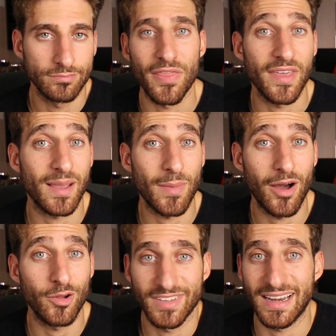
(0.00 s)
think
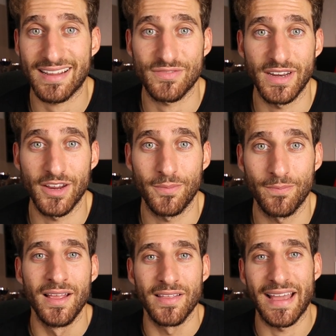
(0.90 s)
about the next video.
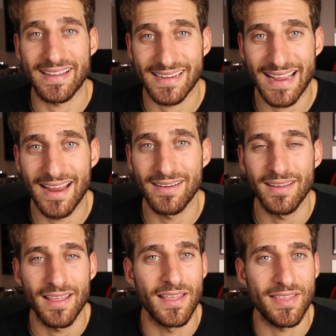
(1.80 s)
Thanks again,
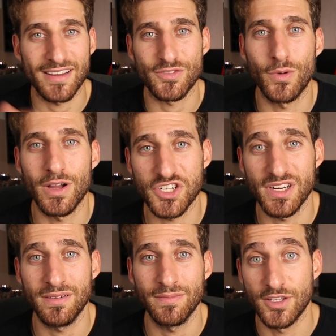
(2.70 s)
thanks for
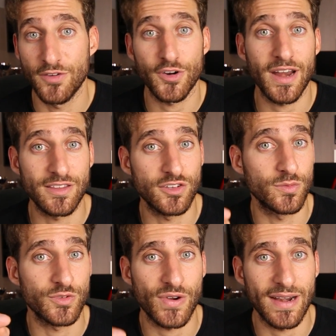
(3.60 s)
watching, don't forget to
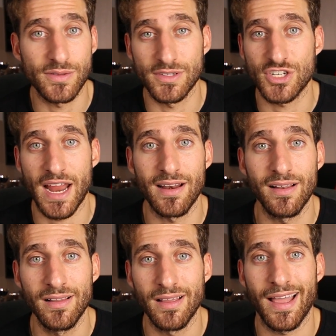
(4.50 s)
subscribe to the
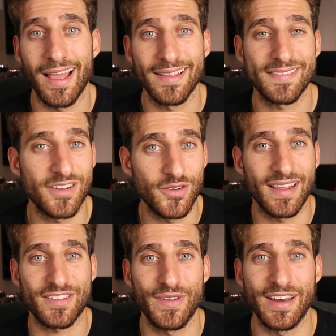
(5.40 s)
channel, and see you
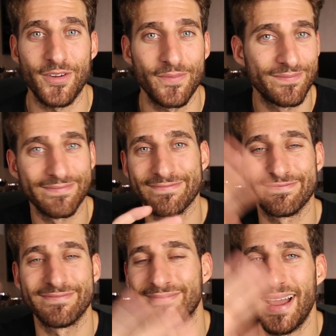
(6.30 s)
next video.
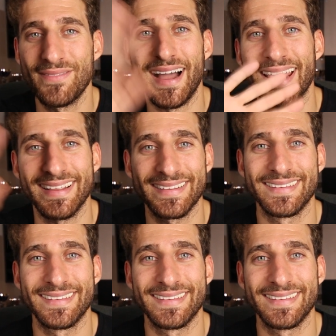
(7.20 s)
Bye bye!